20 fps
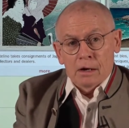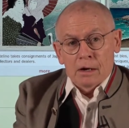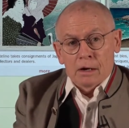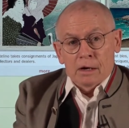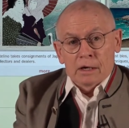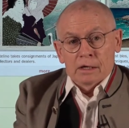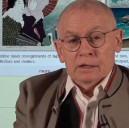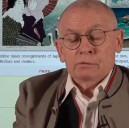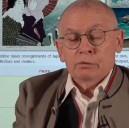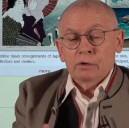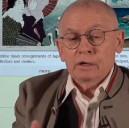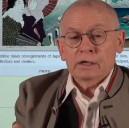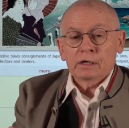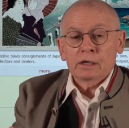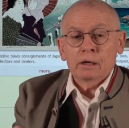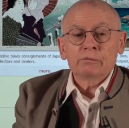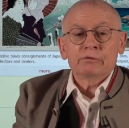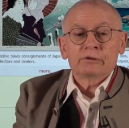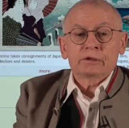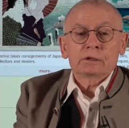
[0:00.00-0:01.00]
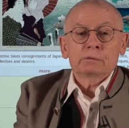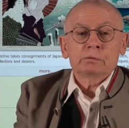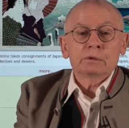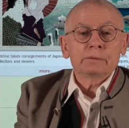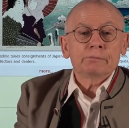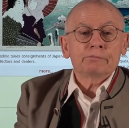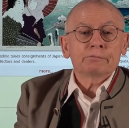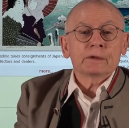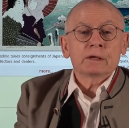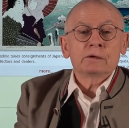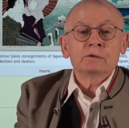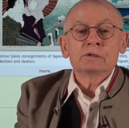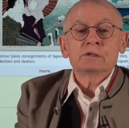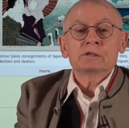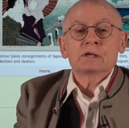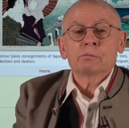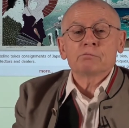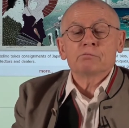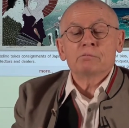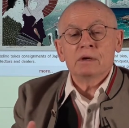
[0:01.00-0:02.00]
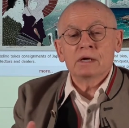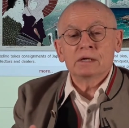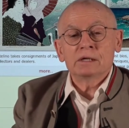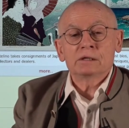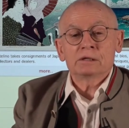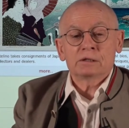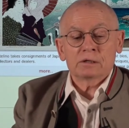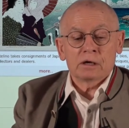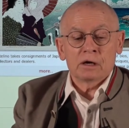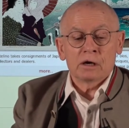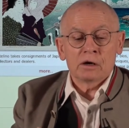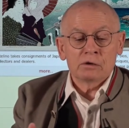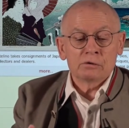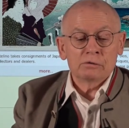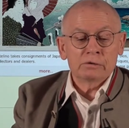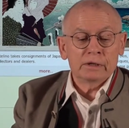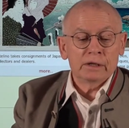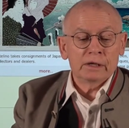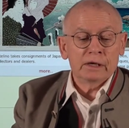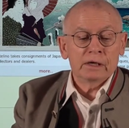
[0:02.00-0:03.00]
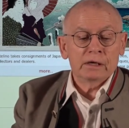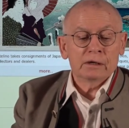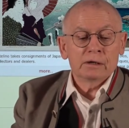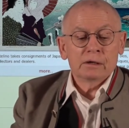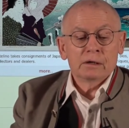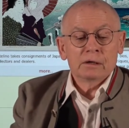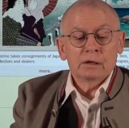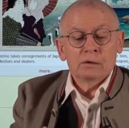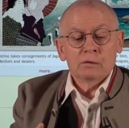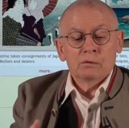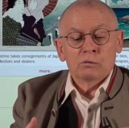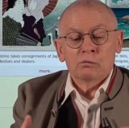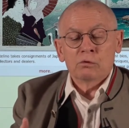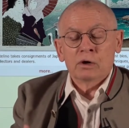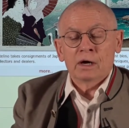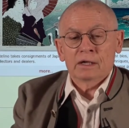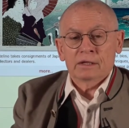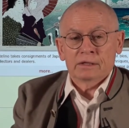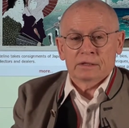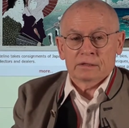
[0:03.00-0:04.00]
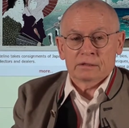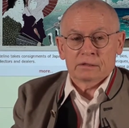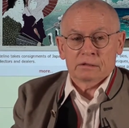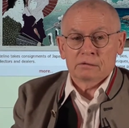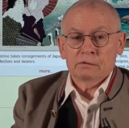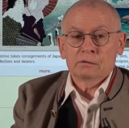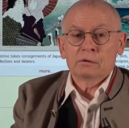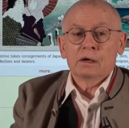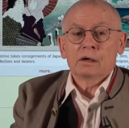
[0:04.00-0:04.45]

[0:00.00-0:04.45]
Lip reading: It's very comfortable. You submit it only once.